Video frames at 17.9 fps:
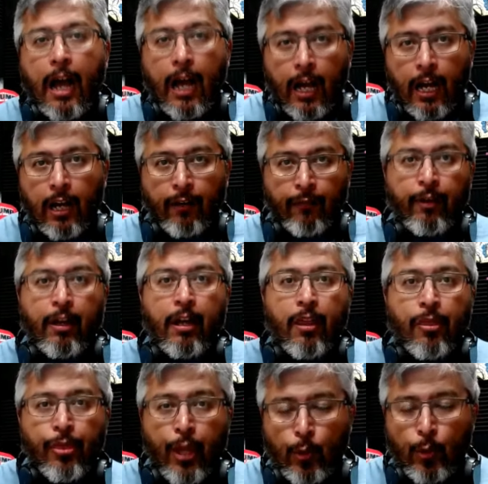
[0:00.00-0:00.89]
of
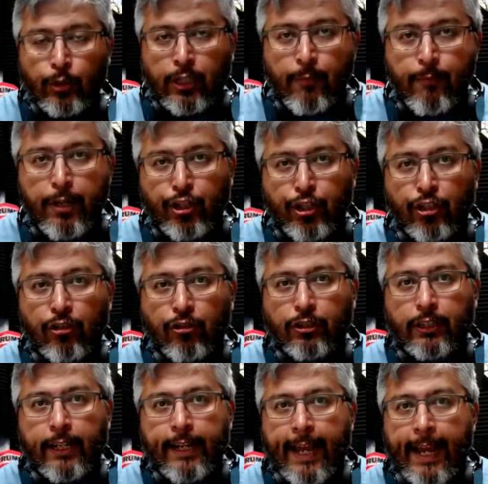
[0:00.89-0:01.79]
those
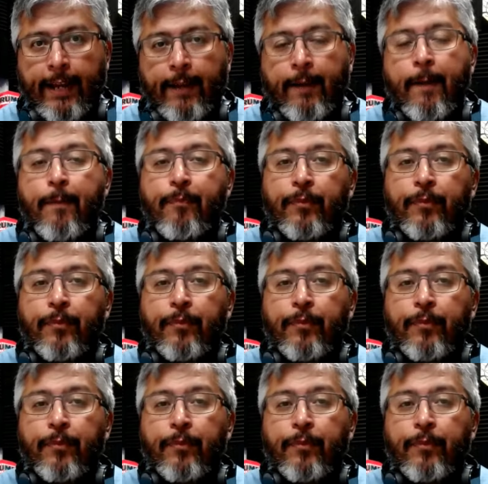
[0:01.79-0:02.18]
commissioners today.